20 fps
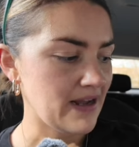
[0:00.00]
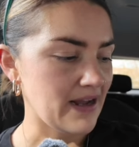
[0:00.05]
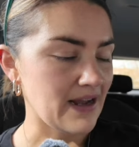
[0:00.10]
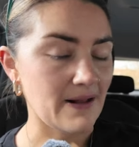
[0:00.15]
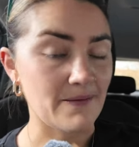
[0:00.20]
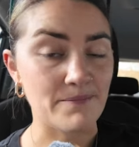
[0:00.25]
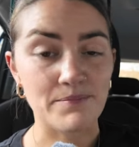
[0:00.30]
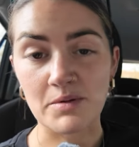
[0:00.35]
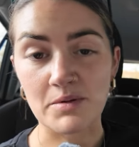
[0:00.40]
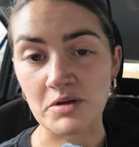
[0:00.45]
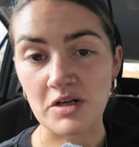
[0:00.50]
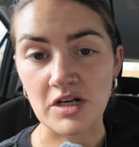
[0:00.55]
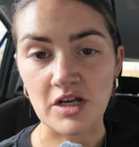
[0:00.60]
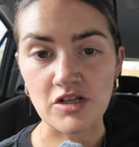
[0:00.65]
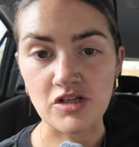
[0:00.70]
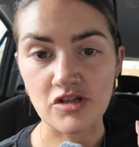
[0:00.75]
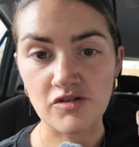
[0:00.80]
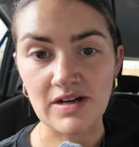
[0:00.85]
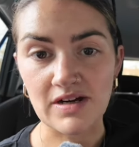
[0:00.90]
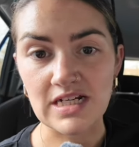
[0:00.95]
I'm going to
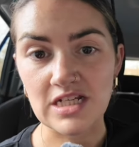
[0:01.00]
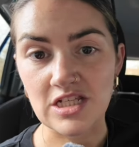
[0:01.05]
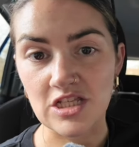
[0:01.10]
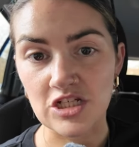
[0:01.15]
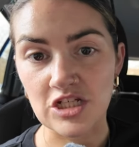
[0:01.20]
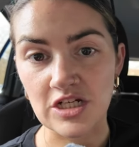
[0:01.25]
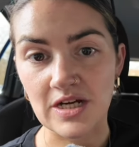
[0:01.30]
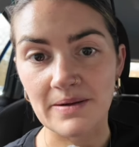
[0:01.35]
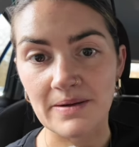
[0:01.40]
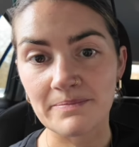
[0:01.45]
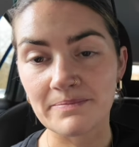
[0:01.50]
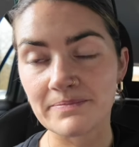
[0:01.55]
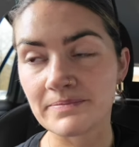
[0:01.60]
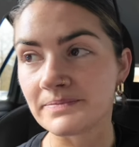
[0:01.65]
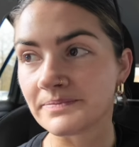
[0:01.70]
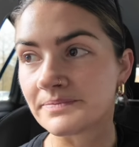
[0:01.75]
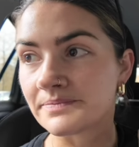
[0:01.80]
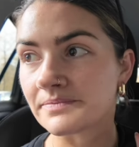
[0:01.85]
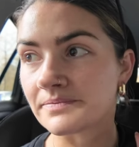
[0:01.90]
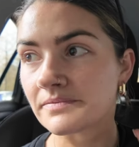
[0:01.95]
go straight to the gym,
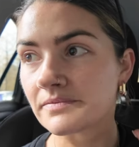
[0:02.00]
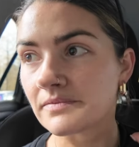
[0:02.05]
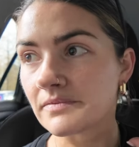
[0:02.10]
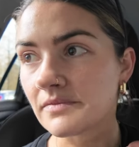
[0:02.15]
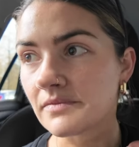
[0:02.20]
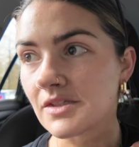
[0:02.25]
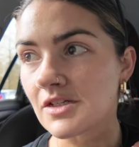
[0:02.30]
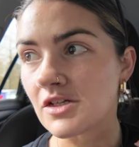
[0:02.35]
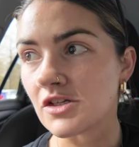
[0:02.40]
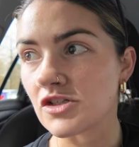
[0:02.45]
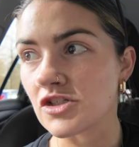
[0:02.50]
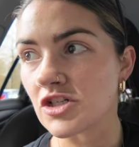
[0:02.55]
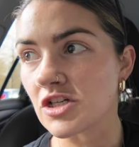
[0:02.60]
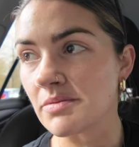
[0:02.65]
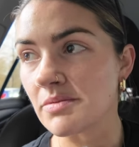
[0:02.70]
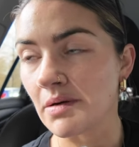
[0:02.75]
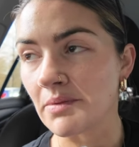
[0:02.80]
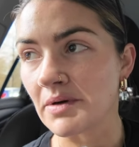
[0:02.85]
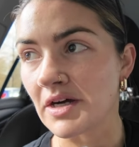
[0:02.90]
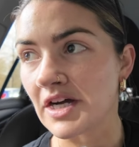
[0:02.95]

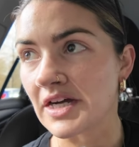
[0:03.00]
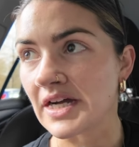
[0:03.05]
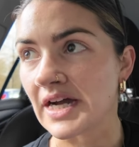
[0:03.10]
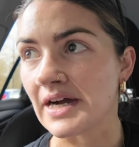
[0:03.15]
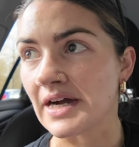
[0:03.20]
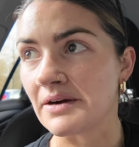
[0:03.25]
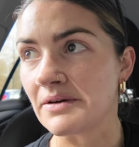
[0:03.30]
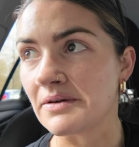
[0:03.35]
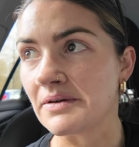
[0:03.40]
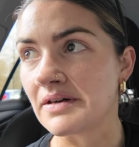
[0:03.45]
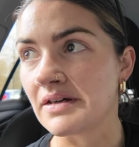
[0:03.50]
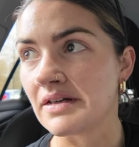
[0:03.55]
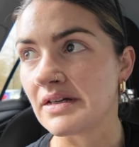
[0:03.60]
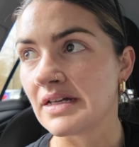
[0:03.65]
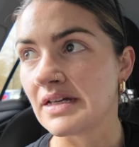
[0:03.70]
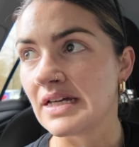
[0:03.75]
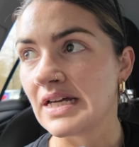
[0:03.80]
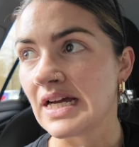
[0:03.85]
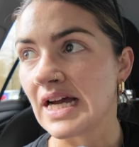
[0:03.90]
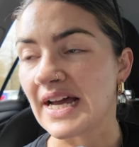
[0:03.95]
do my workout,
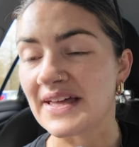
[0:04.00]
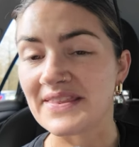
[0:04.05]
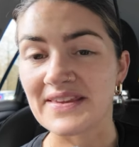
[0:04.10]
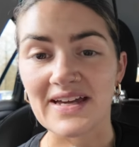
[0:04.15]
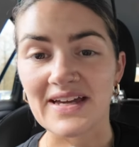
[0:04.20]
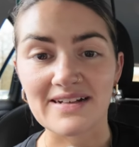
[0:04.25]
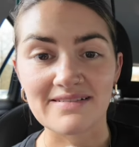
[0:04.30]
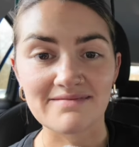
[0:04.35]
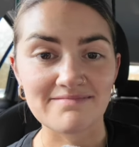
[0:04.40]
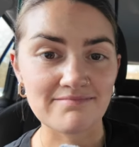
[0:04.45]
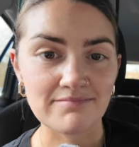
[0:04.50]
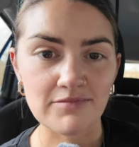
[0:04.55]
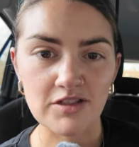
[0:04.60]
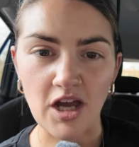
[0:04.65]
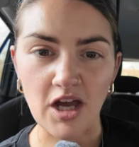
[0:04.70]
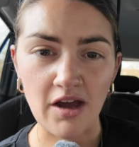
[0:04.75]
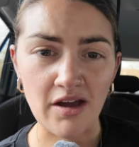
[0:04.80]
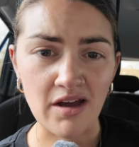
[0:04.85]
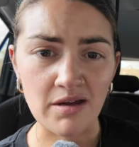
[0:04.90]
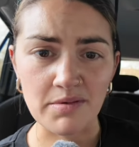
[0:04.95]
and then
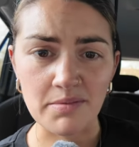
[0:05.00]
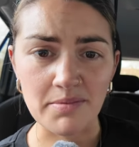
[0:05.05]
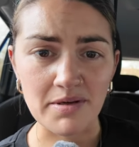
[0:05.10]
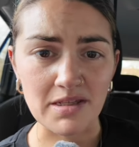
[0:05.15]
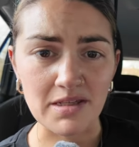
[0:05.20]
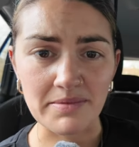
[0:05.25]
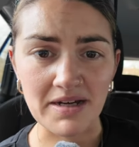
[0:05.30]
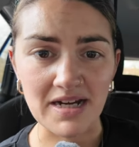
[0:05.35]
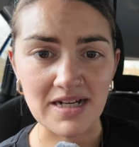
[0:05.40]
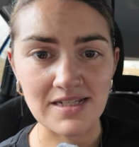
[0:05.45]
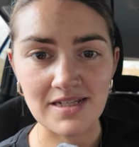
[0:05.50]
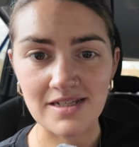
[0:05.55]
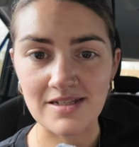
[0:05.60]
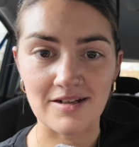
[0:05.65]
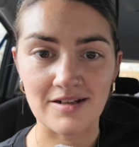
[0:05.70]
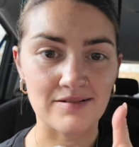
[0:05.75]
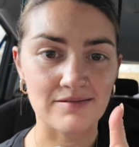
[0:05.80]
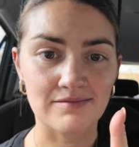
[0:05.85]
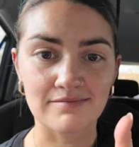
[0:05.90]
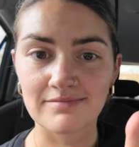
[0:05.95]
go home and put the masters
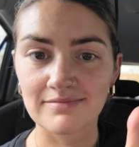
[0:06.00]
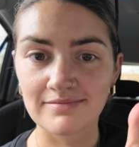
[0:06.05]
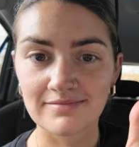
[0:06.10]
on.